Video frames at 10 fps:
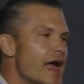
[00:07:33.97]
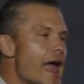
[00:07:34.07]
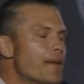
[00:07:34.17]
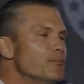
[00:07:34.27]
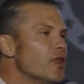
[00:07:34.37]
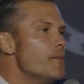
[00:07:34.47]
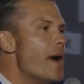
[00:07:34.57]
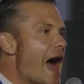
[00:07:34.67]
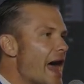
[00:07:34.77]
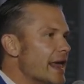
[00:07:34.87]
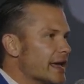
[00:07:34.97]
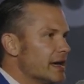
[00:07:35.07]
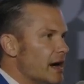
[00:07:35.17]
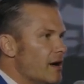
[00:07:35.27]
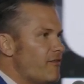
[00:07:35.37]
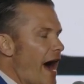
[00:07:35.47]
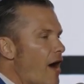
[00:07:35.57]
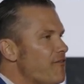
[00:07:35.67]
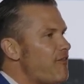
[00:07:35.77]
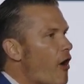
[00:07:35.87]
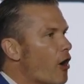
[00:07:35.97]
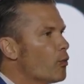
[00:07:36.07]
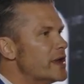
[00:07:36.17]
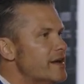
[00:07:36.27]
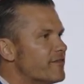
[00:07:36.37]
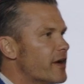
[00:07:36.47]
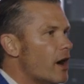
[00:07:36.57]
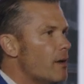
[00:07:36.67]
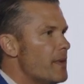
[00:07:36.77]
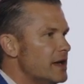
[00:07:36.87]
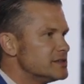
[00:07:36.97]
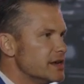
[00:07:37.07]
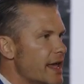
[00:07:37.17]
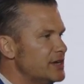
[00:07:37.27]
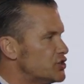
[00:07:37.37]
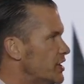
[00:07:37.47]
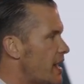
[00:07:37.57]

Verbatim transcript: emblematic of how far we have come as a nation,